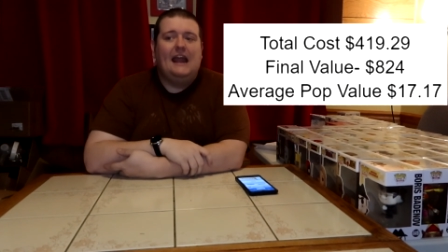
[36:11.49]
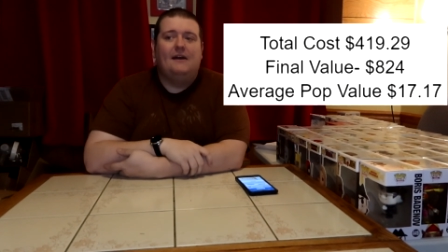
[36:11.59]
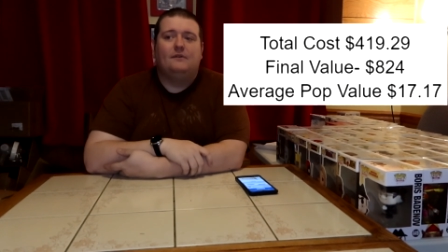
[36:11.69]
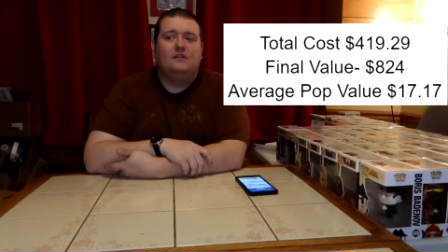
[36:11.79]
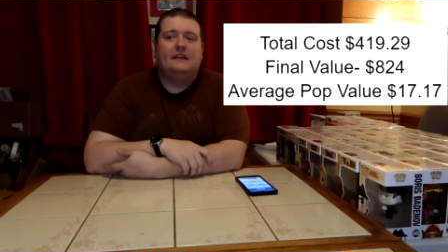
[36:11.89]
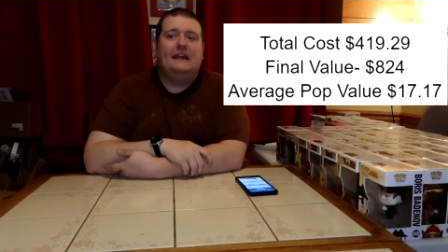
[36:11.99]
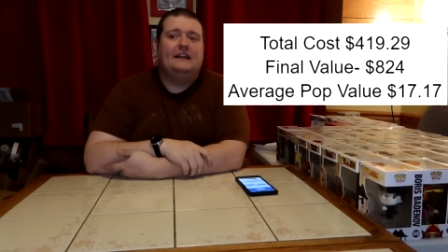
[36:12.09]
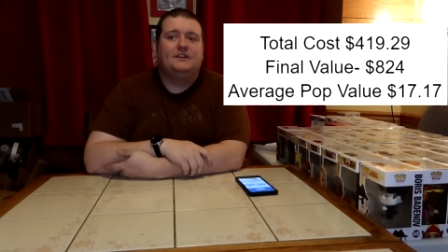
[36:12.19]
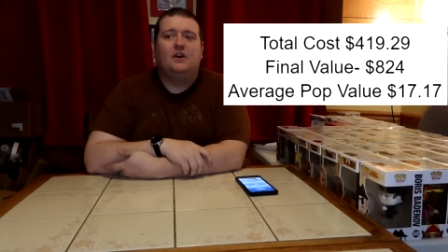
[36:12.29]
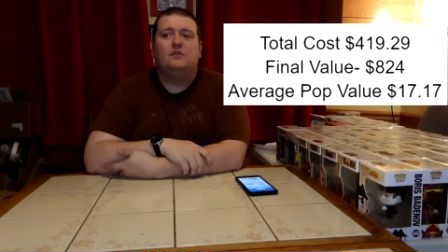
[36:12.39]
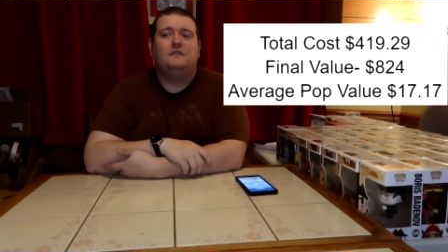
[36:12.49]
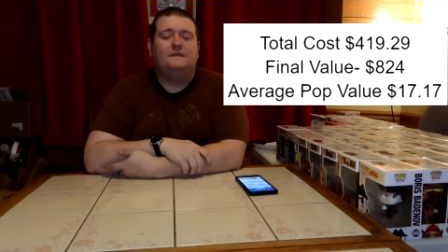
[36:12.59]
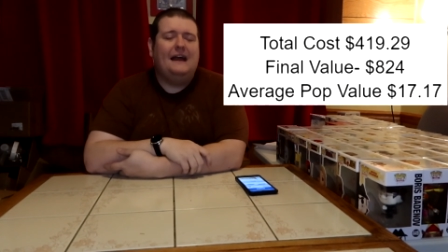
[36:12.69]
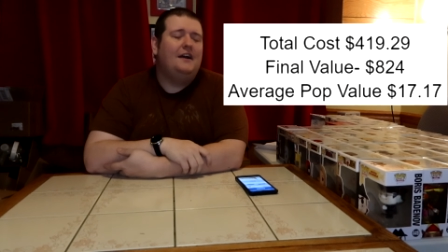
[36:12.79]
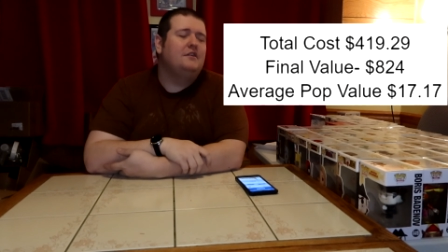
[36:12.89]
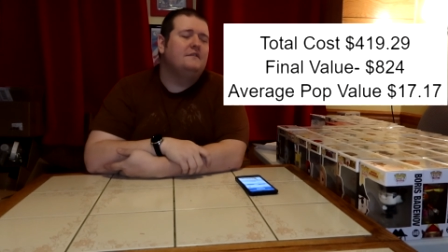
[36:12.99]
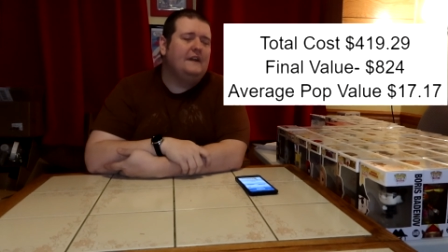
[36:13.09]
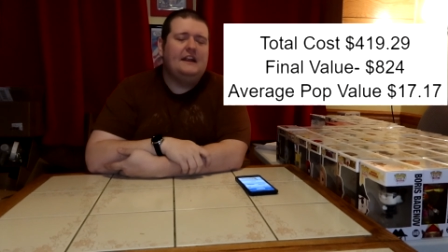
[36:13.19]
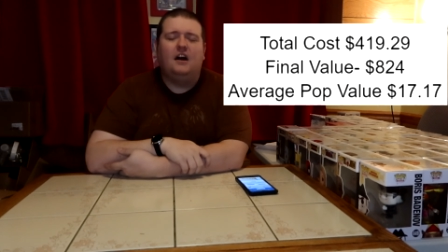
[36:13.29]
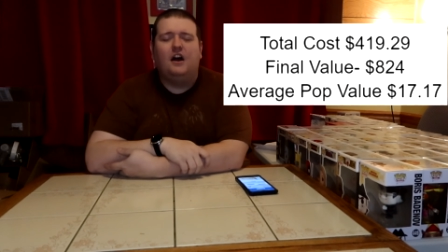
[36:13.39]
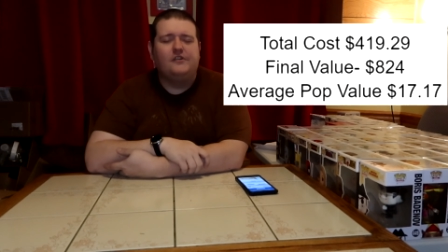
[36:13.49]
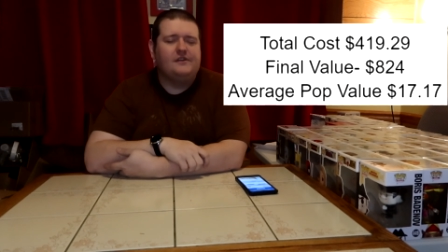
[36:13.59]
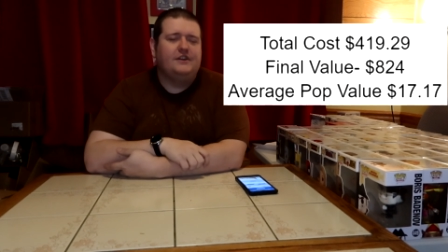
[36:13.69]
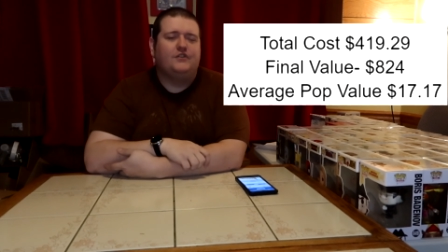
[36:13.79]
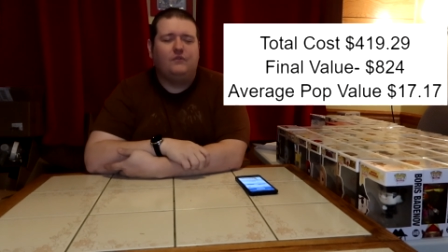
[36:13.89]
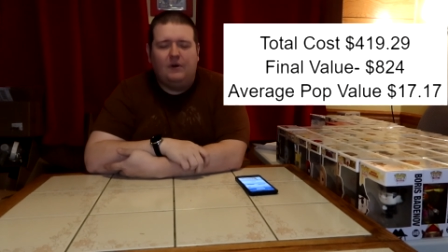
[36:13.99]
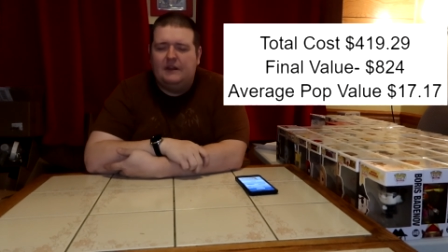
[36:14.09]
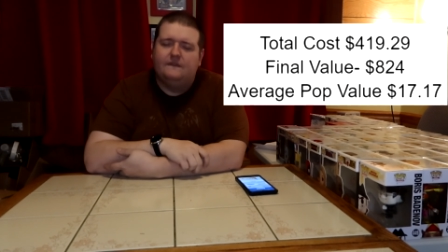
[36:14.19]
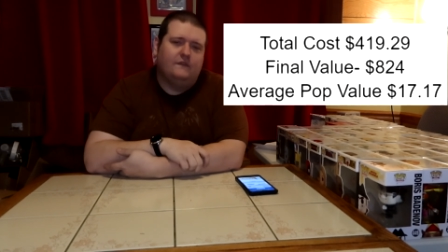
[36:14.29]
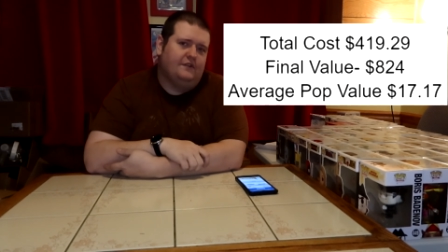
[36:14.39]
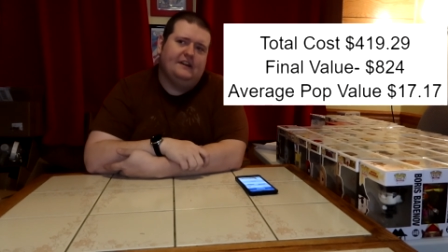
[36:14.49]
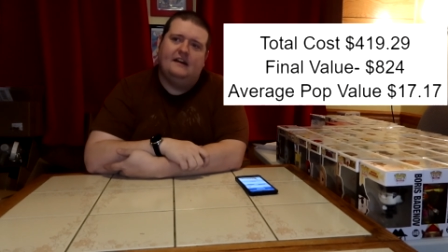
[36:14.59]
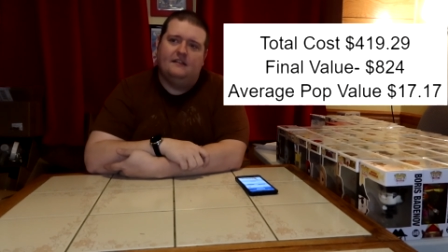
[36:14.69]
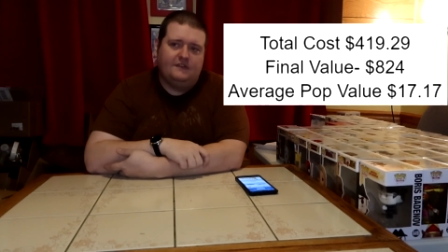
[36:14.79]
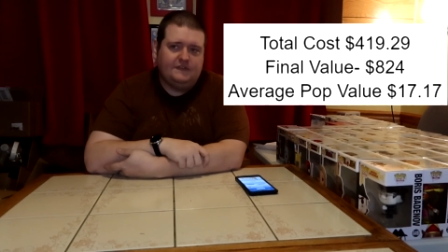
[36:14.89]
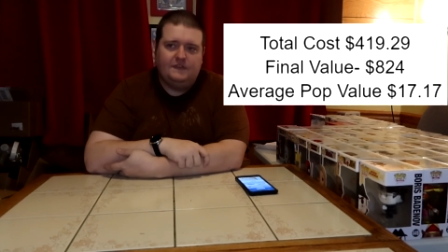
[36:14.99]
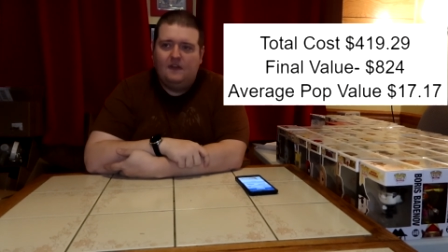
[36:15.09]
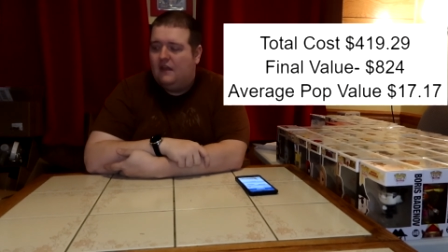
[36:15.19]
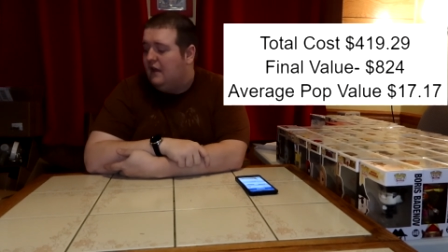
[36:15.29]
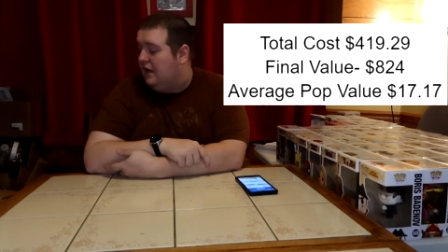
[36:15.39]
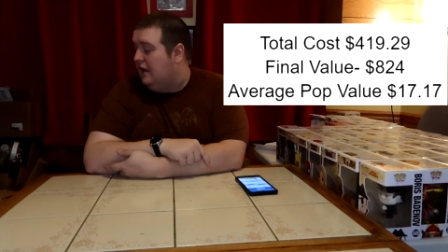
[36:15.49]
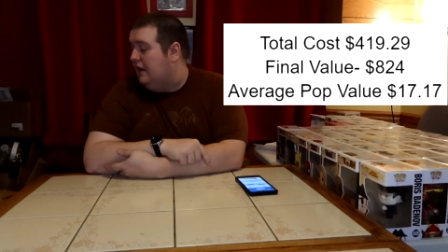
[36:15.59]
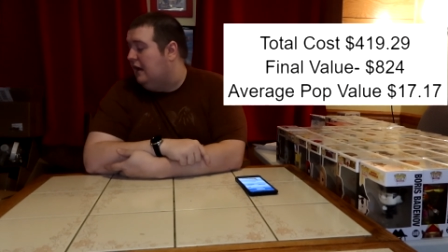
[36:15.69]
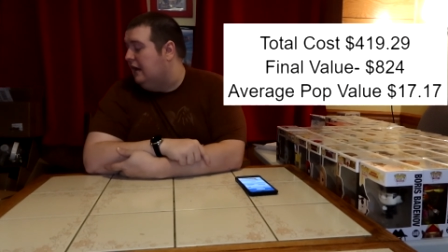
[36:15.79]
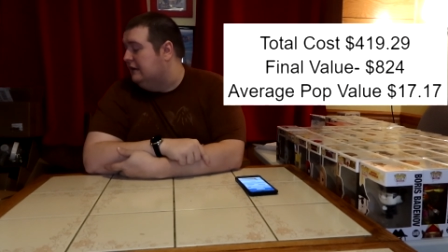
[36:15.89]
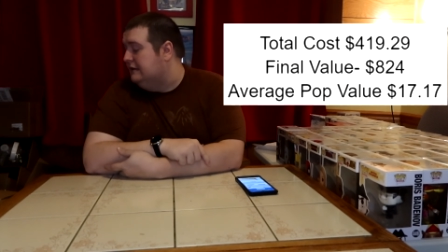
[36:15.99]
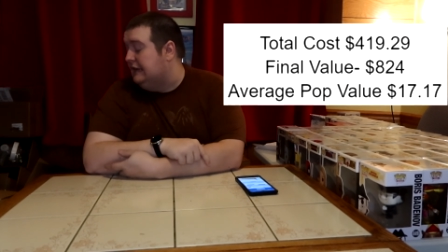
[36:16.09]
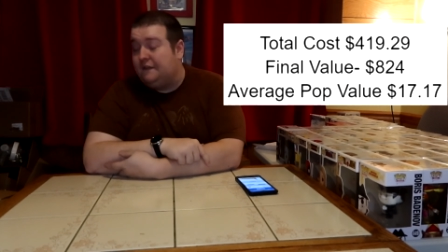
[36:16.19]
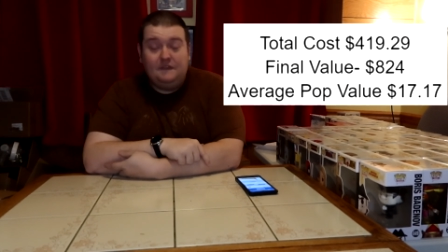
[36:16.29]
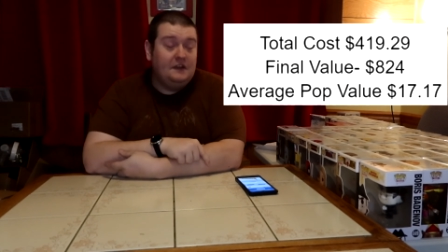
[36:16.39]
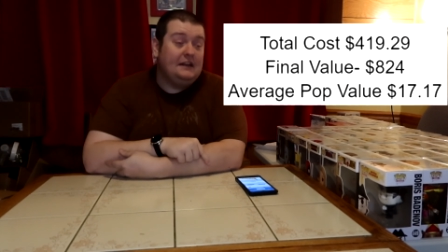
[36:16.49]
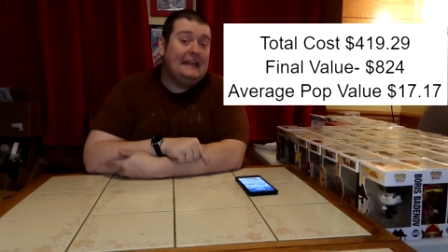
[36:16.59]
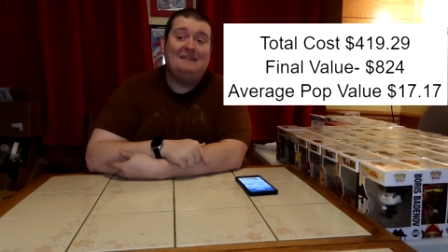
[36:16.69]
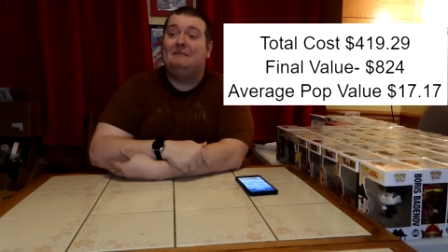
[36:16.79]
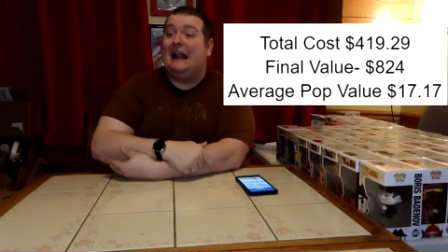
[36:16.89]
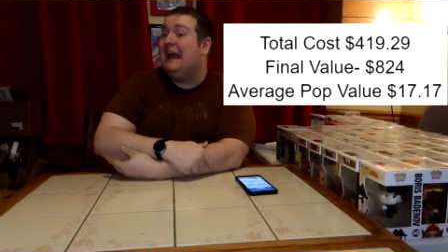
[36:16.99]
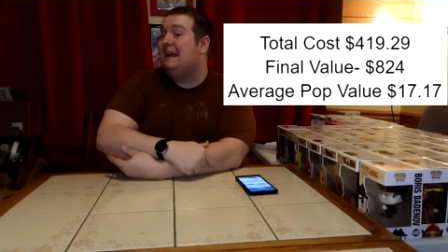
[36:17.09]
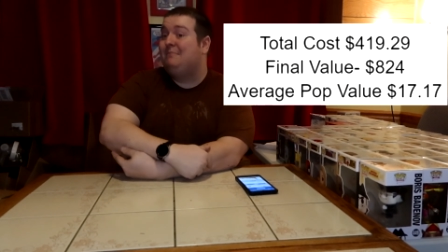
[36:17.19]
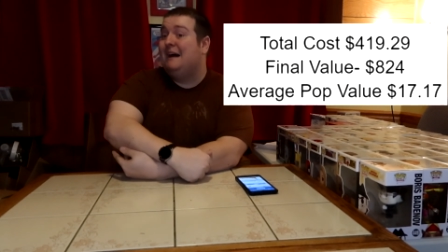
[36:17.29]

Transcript: and we're looking at a total value of $824. Definitely going to keep an eye on